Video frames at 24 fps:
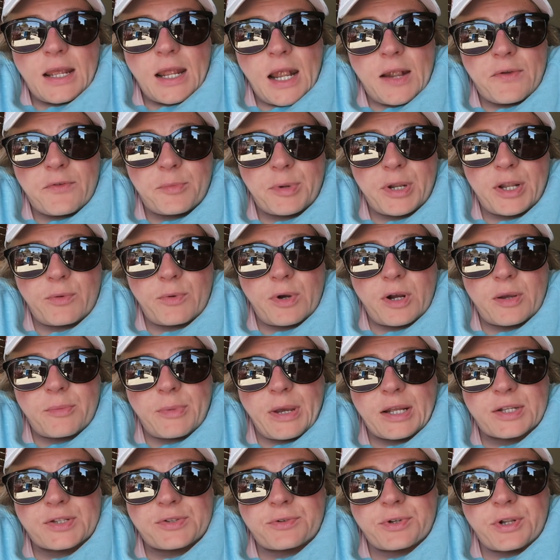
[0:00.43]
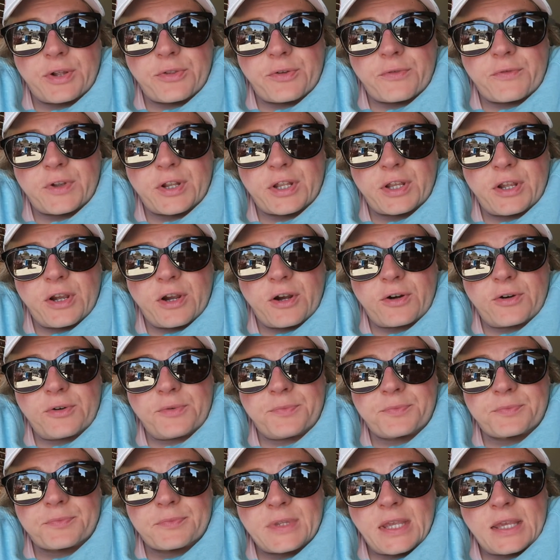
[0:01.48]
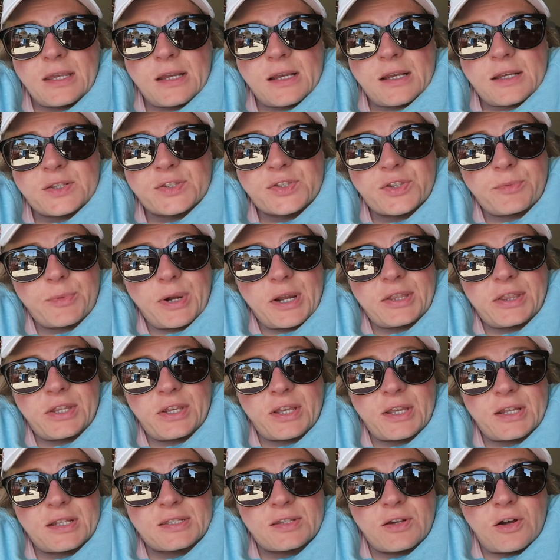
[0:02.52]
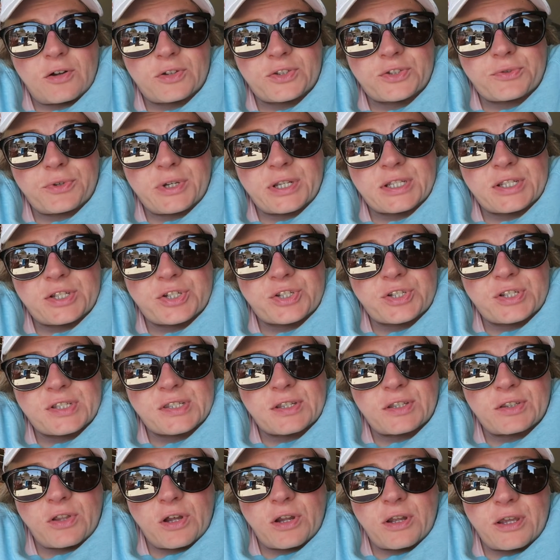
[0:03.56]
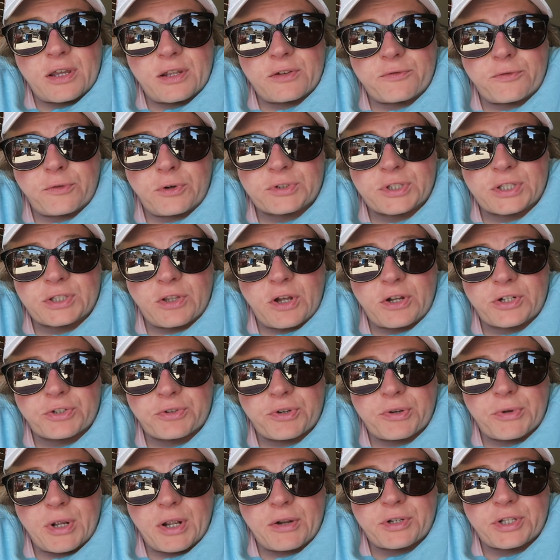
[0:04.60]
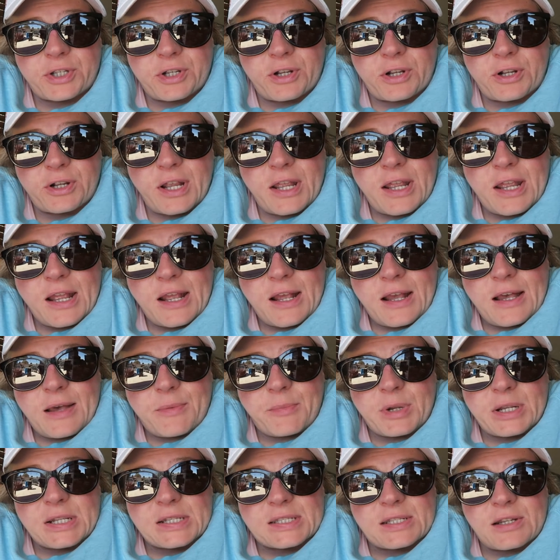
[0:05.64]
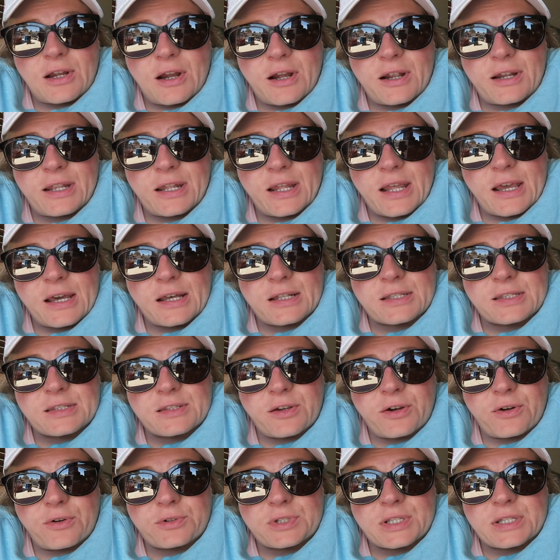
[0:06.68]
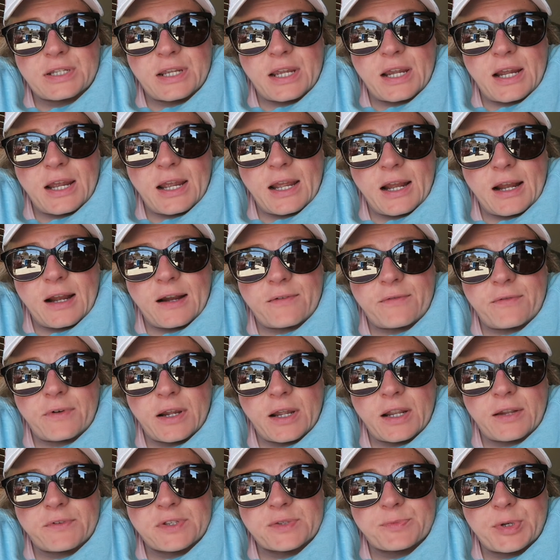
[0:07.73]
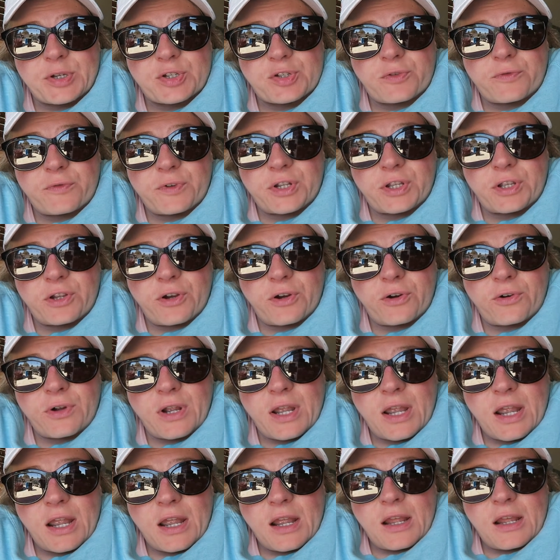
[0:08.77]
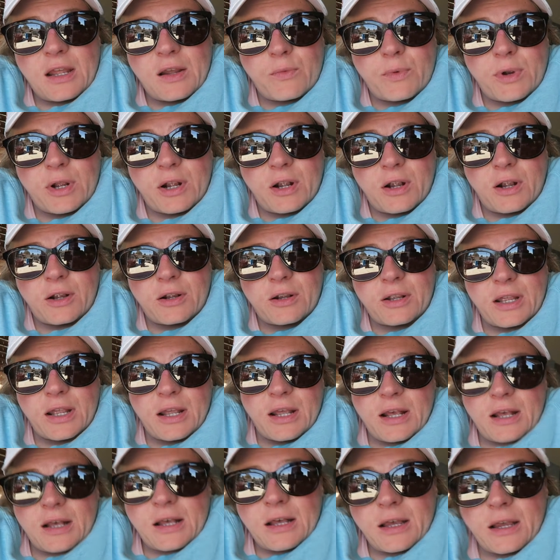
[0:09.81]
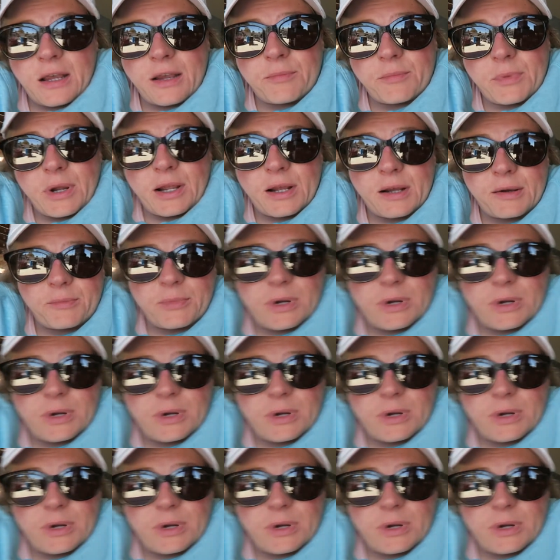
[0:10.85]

Hey everybody, welcome back to another video. So you might think it's all doing dishes and, and folding laundry around here, but it's not. And so today I have kind of a special video where my